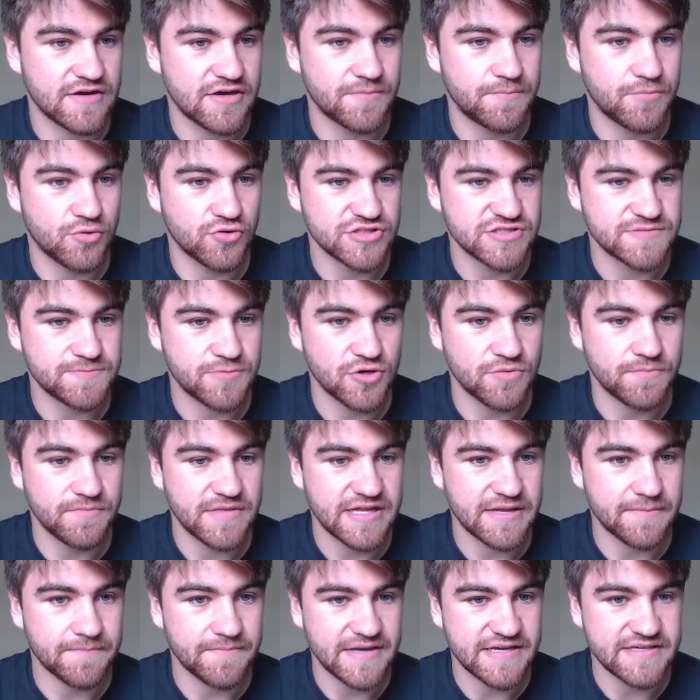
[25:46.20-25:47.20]
a points per
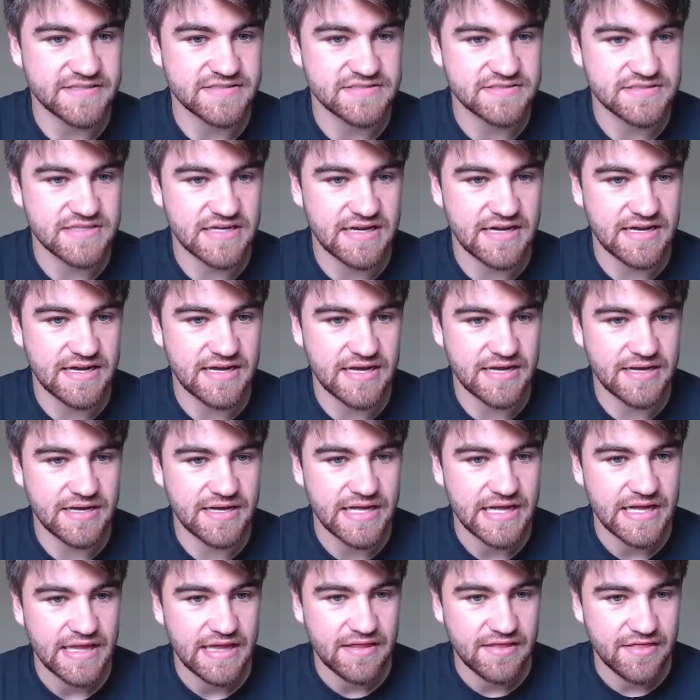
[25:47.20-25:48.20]
minute beast,
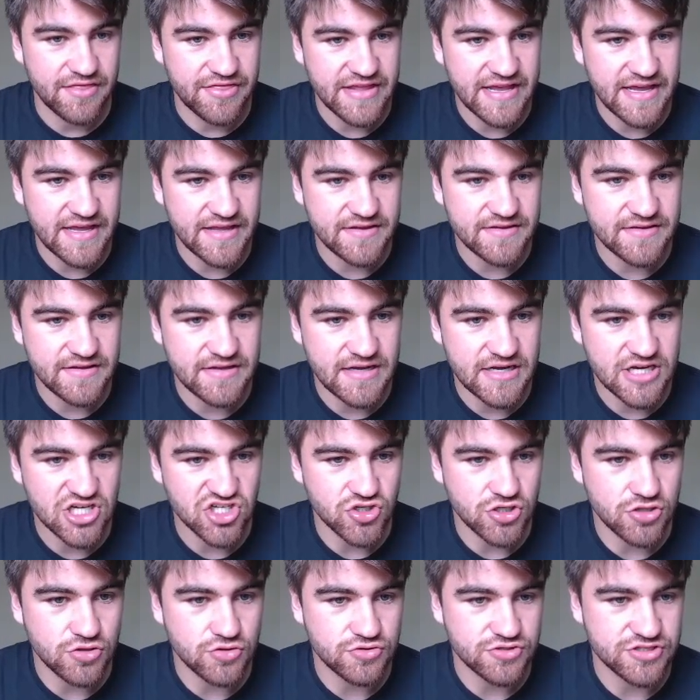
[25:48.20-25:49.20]
then
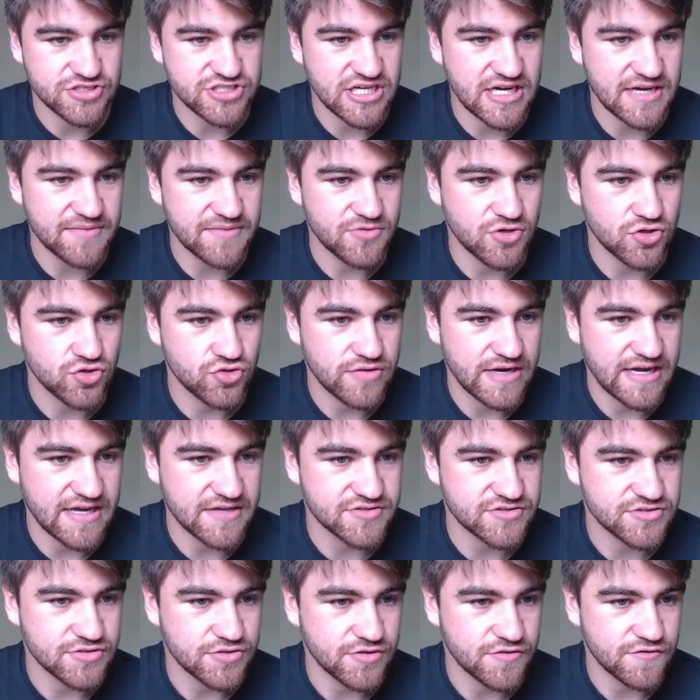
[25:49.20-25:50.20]
or a time on
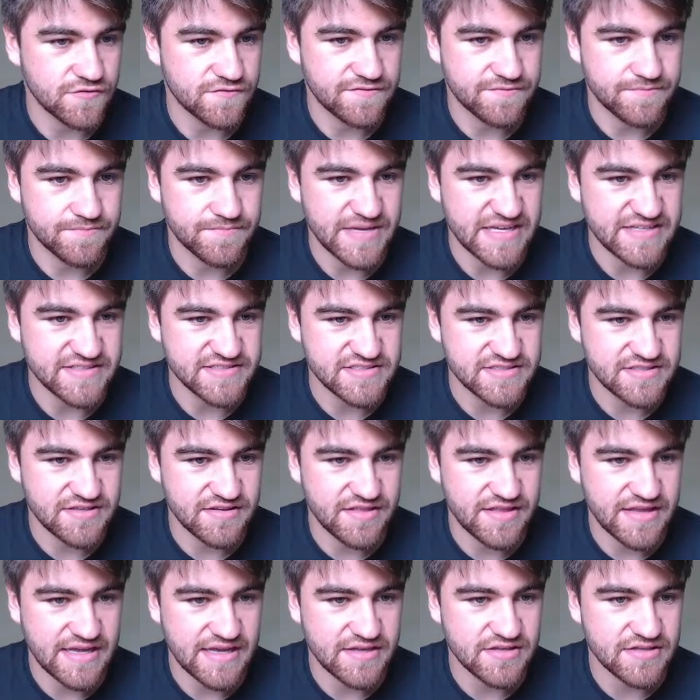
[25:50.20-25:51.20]
ground sort of
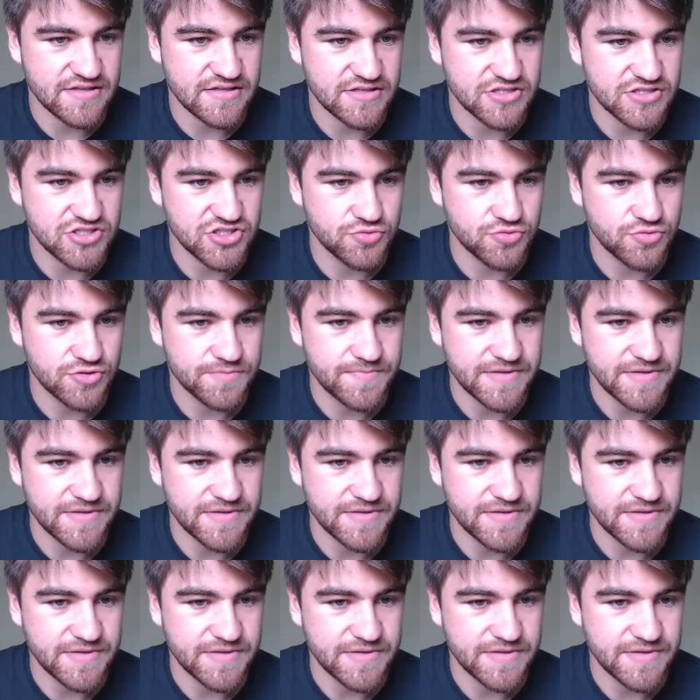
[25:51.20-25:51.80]
beast, then you would